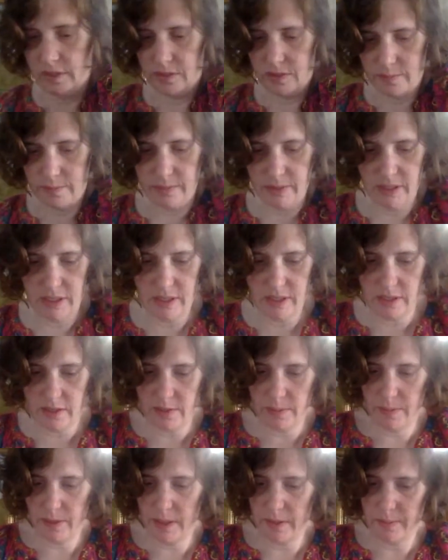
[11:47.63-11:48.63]

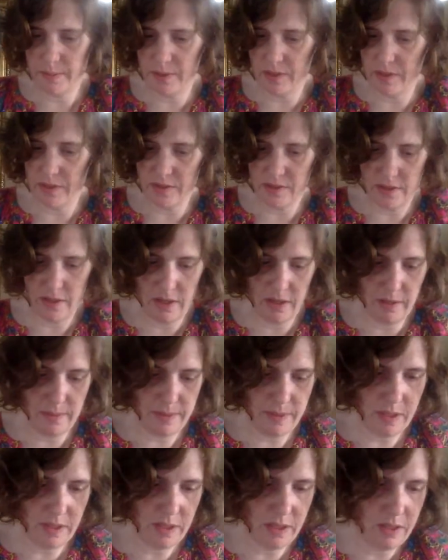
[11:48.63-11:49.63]
Box, papers,
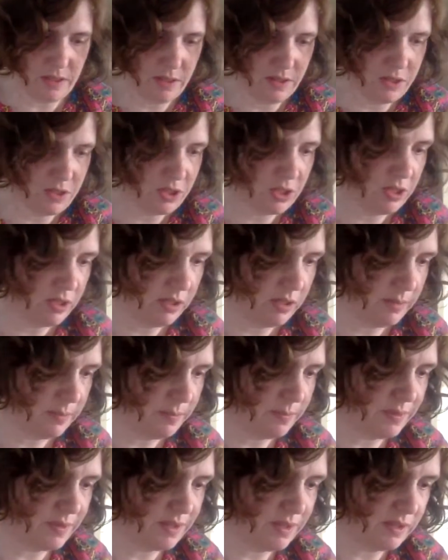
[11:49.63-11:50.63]
garbage,
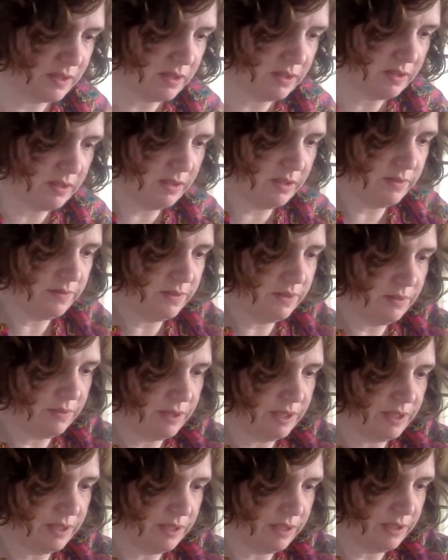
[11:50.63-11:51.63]
clips
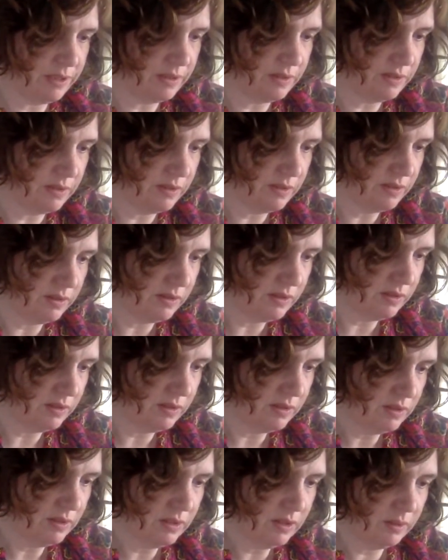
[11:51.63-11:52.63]
everywhere.
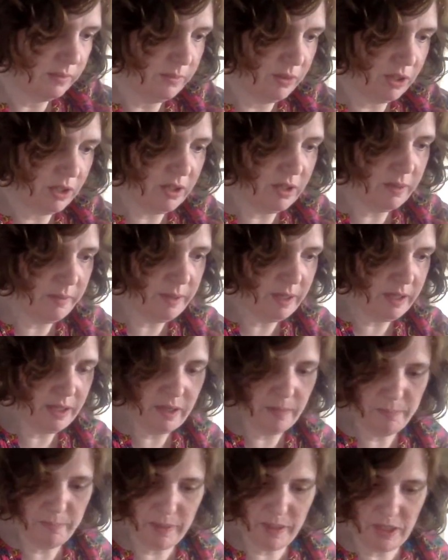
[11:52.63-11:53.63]
I'm not gonna make
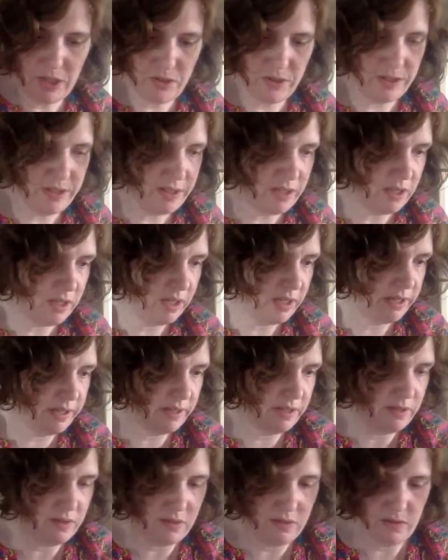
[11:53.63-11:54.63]
Pinterest art
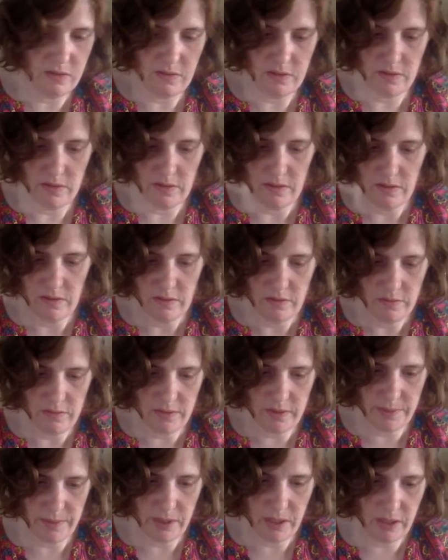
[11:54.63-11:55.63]

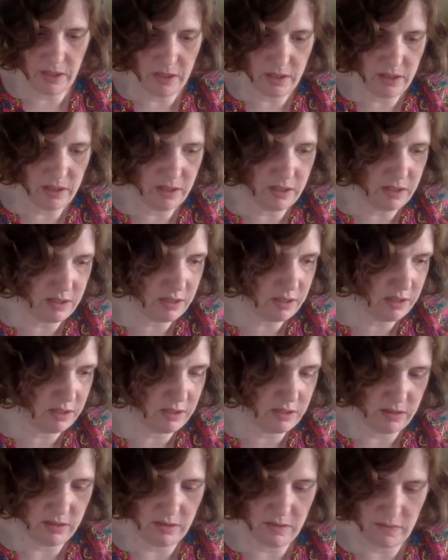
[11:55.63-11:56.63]
from all of this.
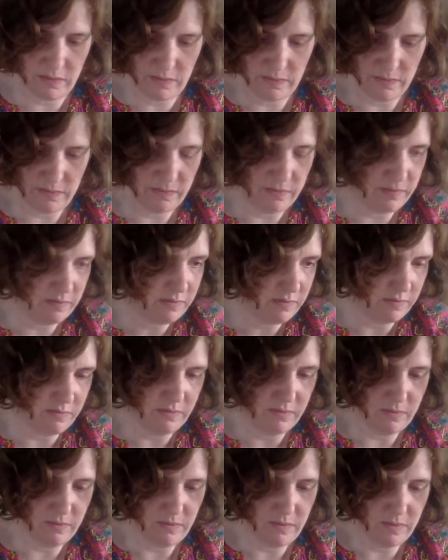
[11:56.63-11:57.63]

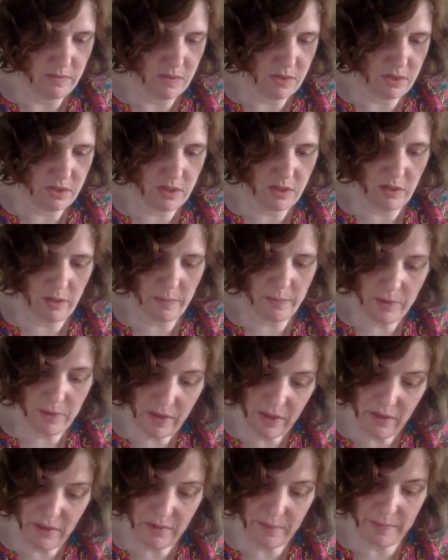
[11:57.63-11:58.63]
Just gonna
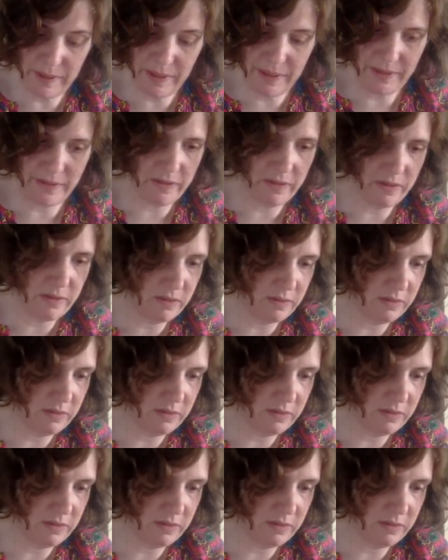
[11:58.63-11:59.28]
breathe better.